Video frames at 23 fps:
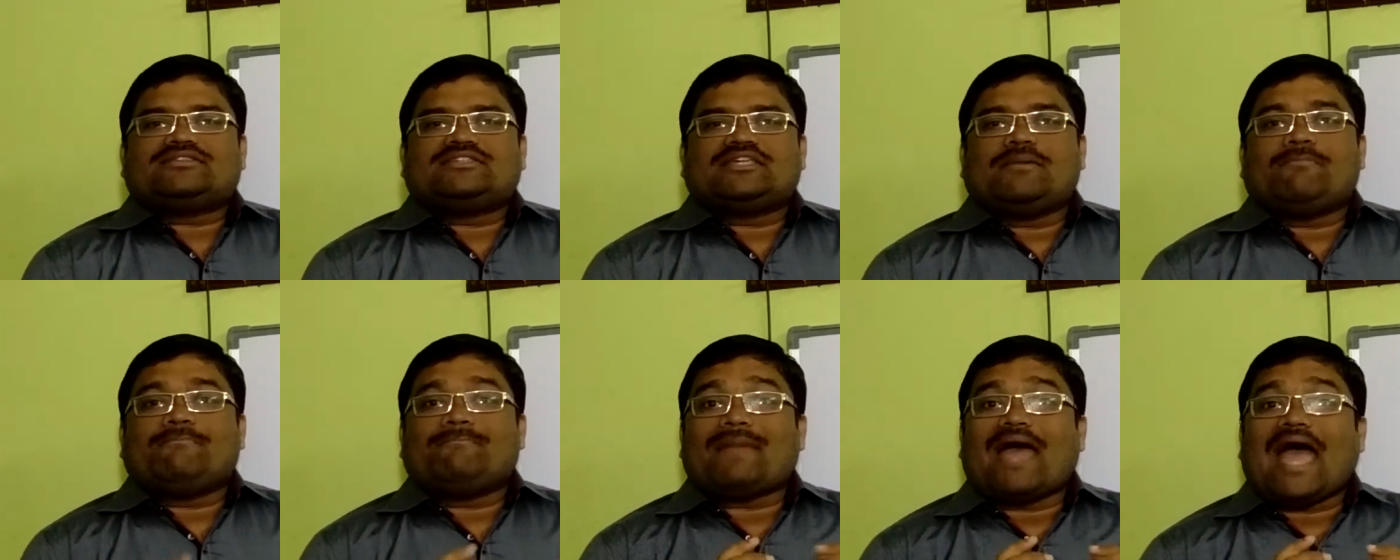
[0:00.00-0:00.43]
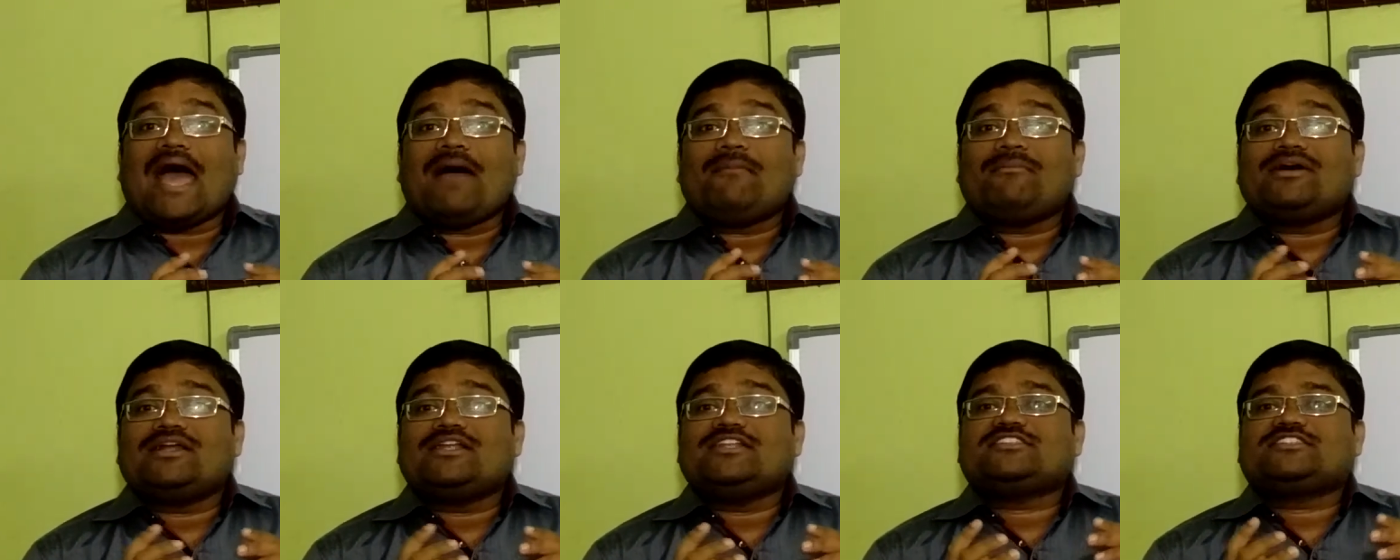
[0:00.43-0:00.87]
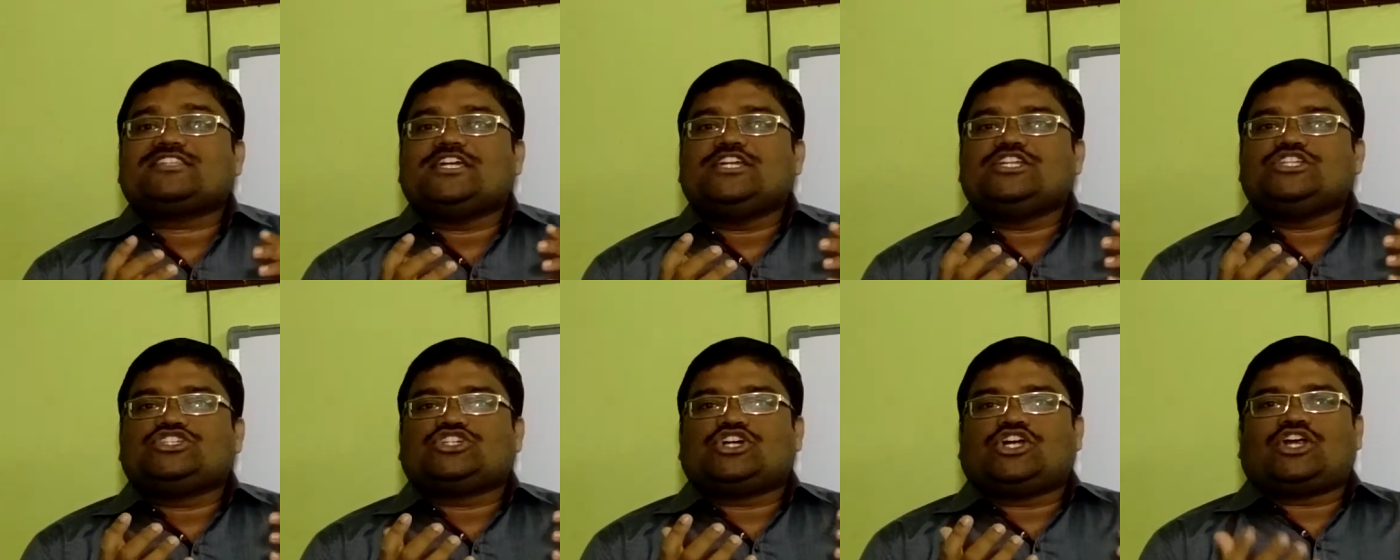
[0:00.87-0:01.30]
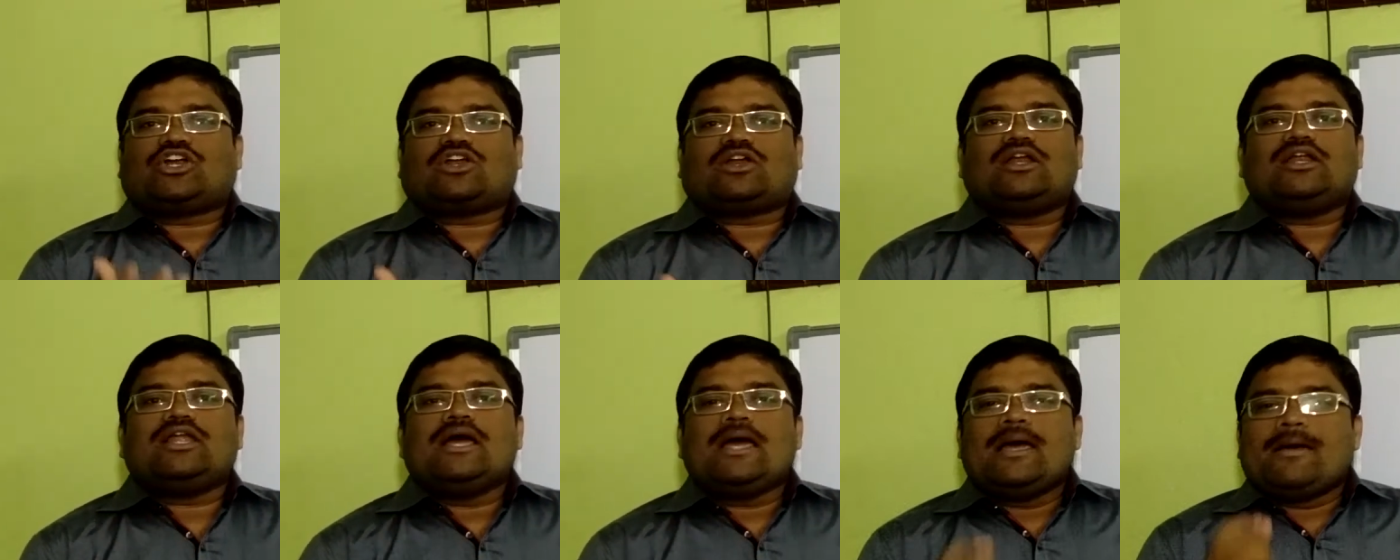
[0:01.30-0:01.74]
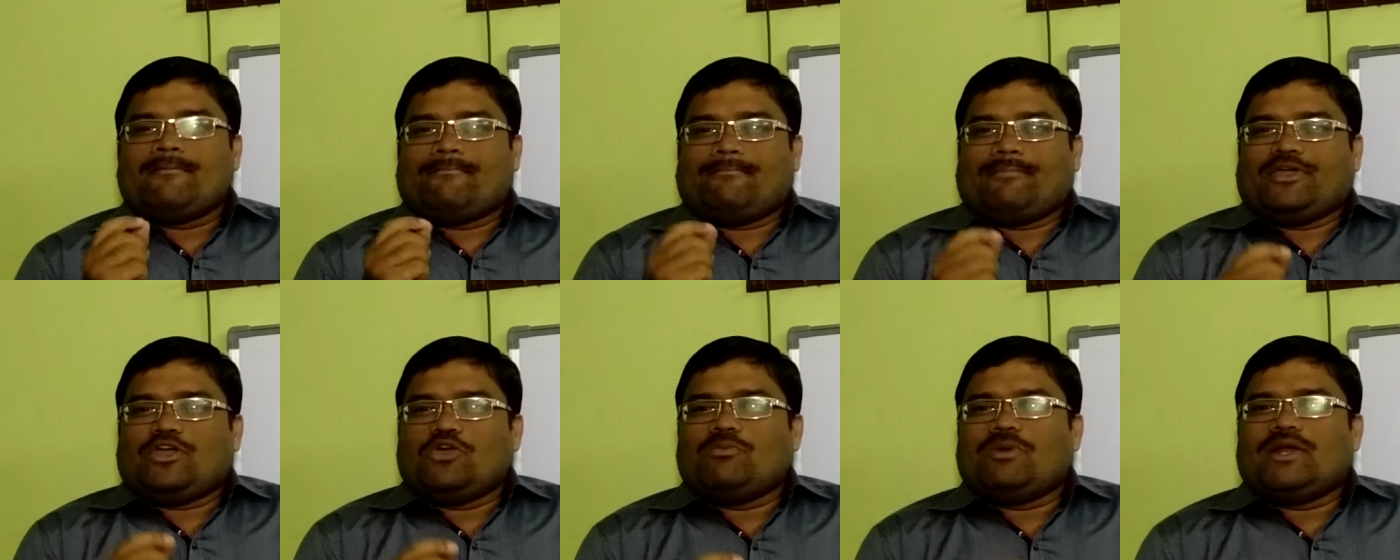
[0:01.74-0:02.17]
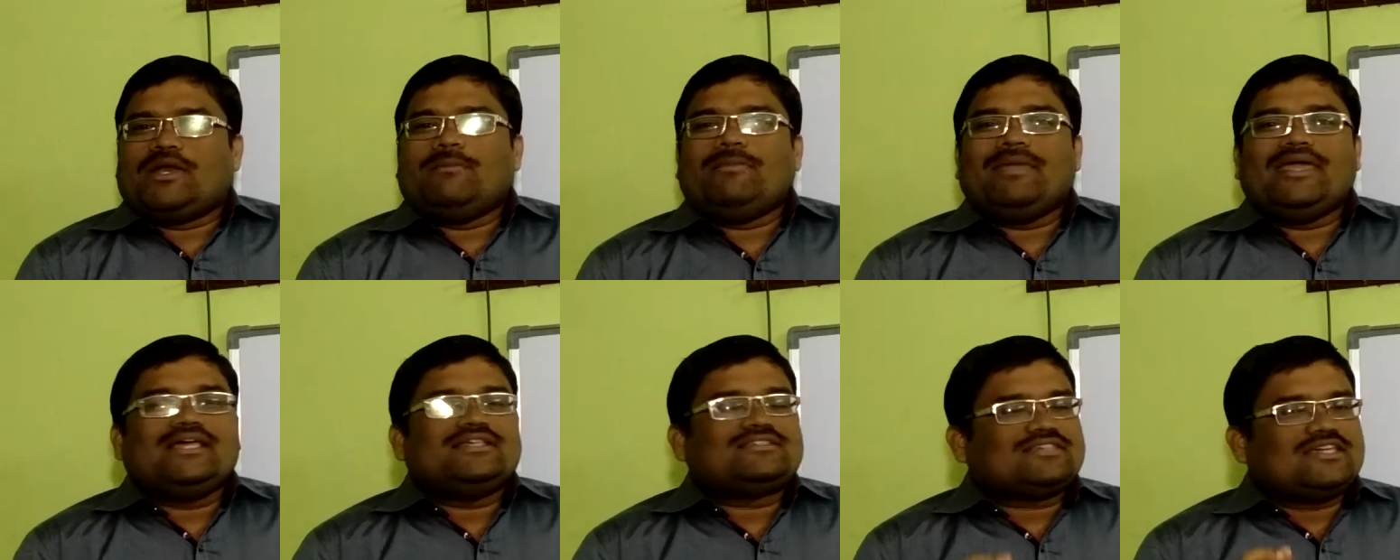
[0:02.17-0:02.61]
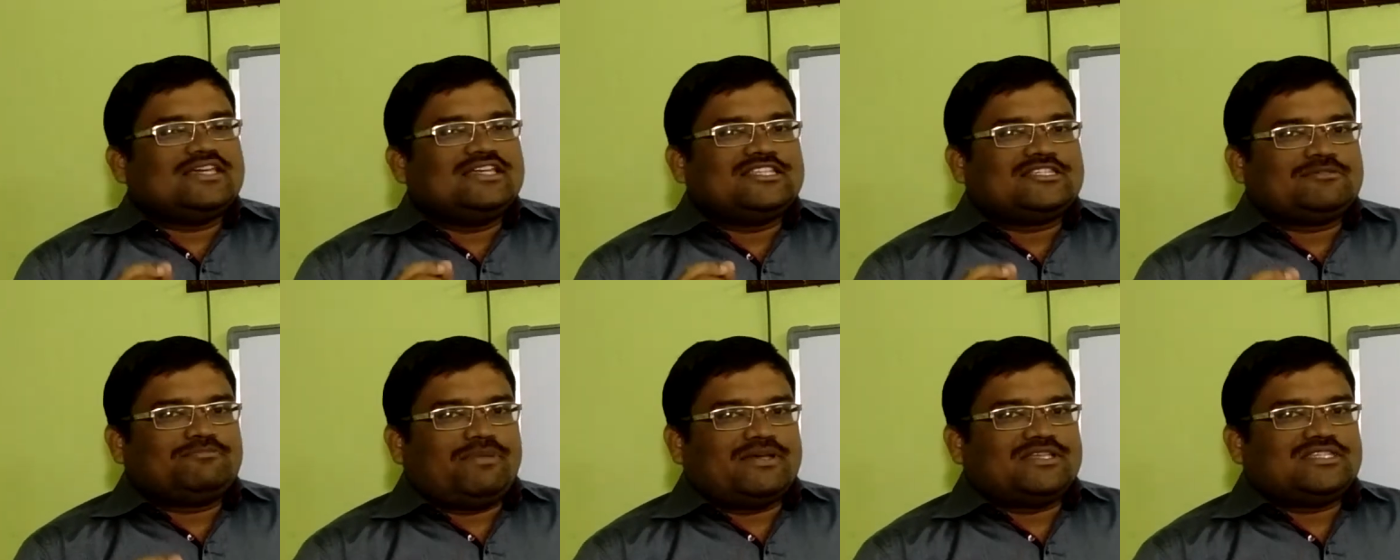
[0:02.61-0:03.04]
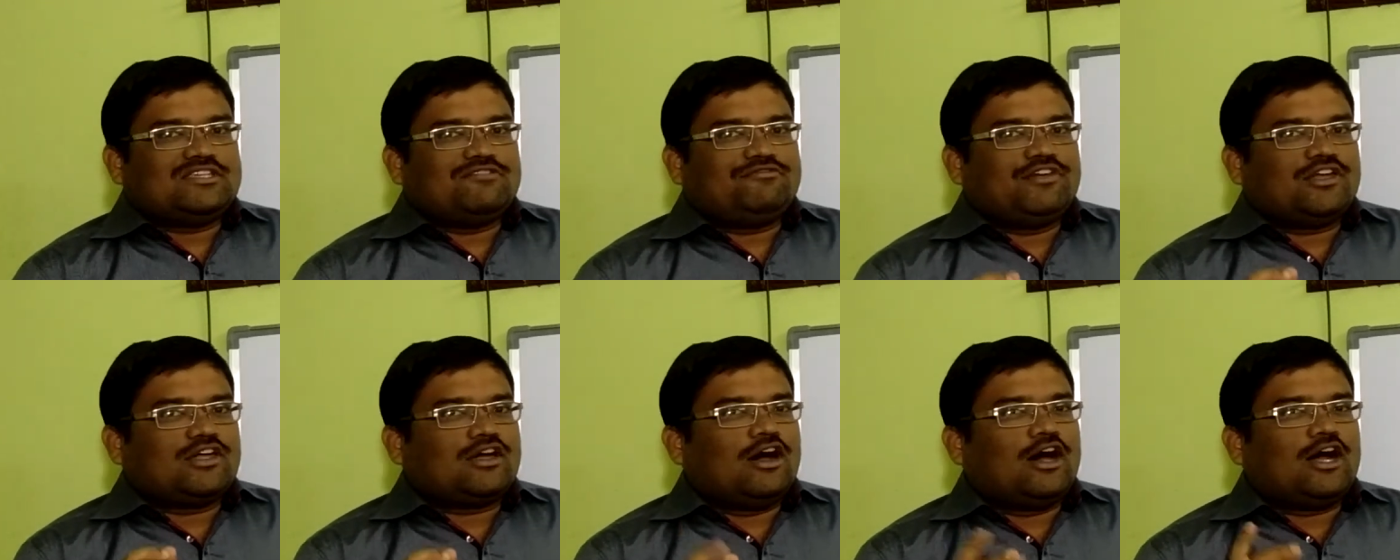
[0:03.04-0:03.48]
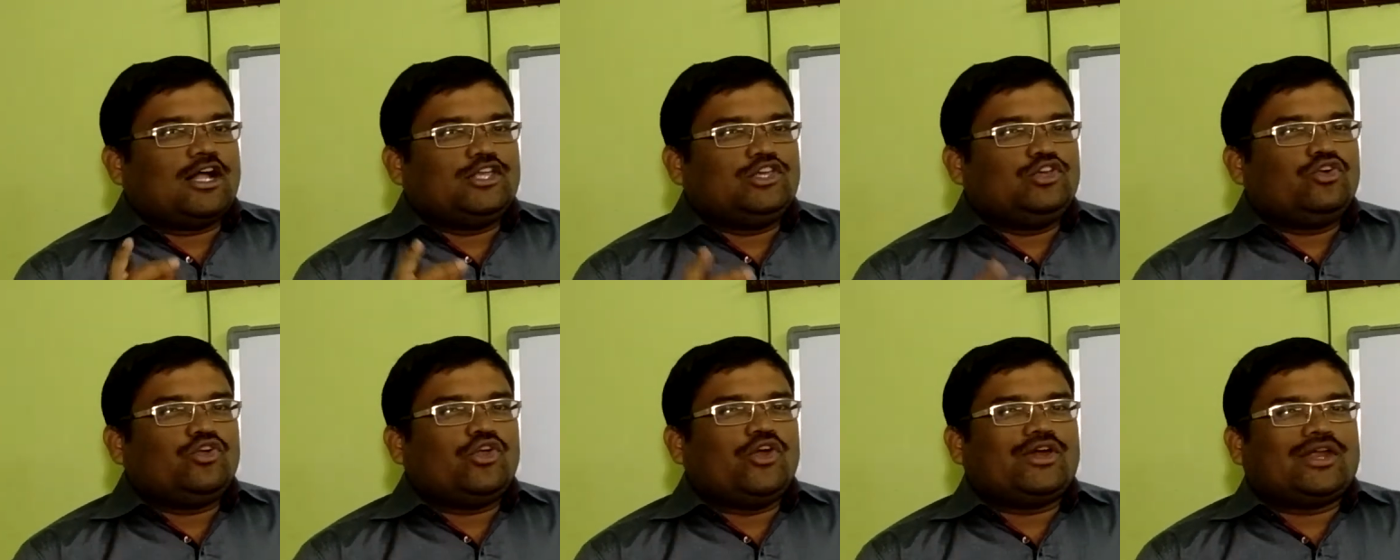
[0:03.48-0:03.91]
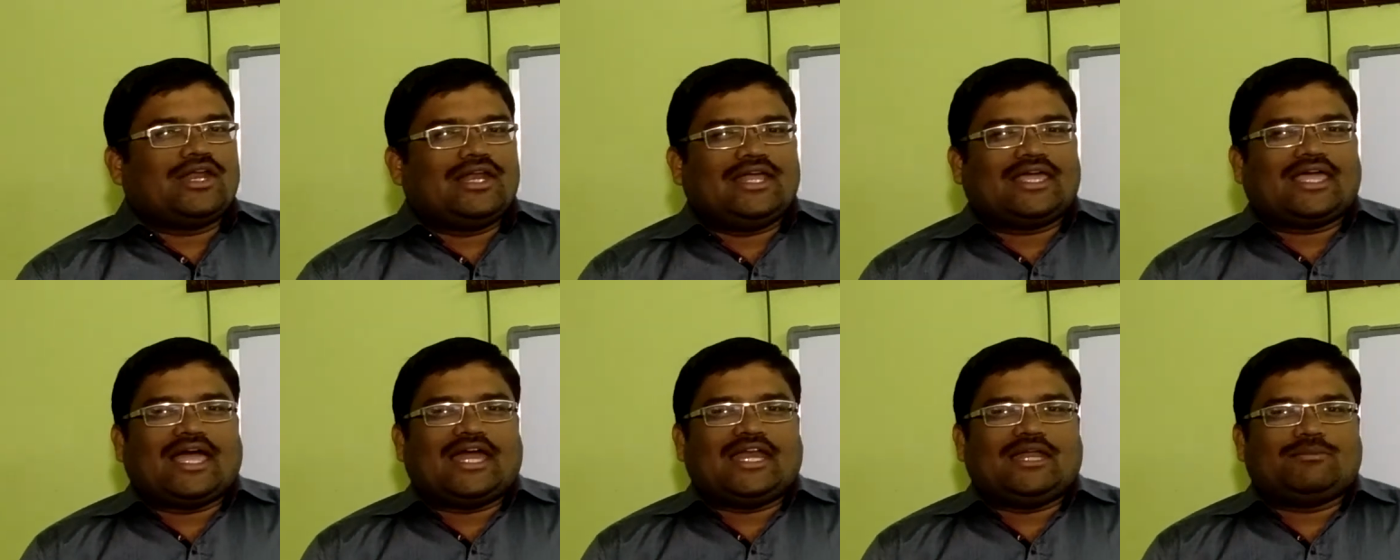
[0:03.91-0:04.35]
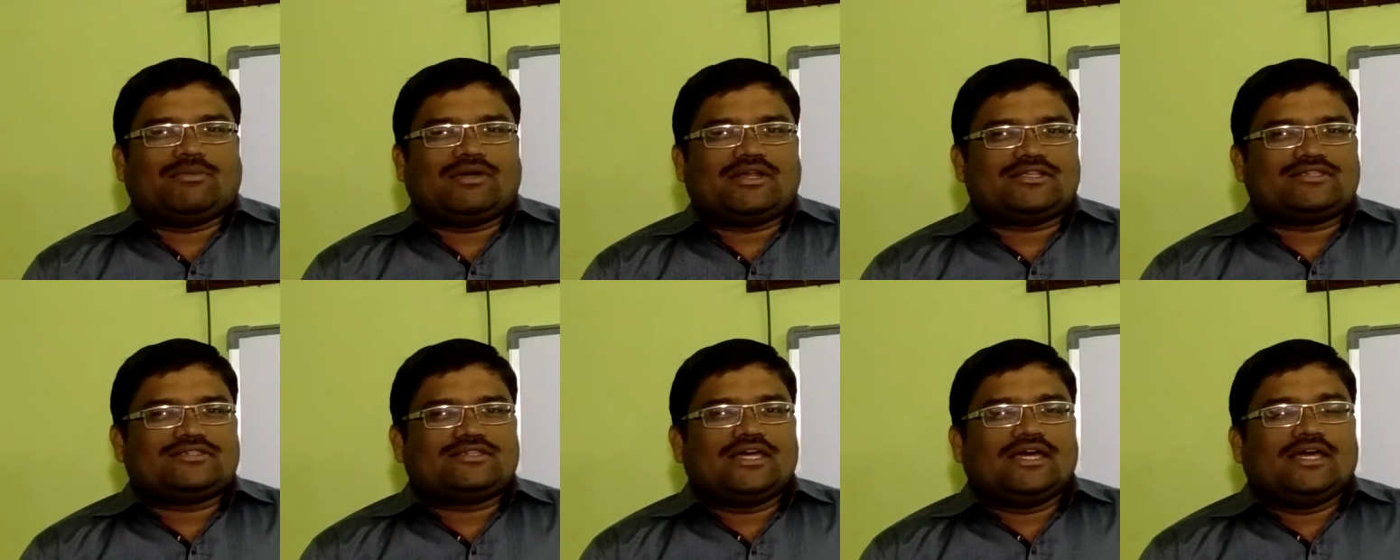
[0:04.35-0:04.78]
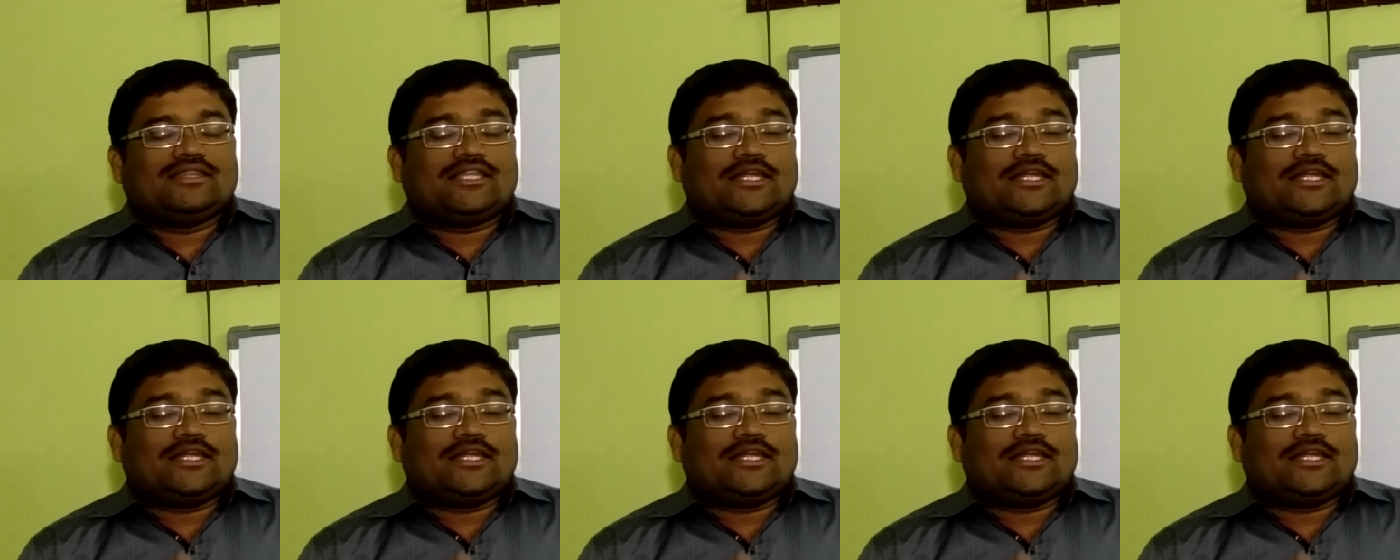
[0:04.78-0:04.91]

Say mammals in general, human beings in specific are ureotelic animals.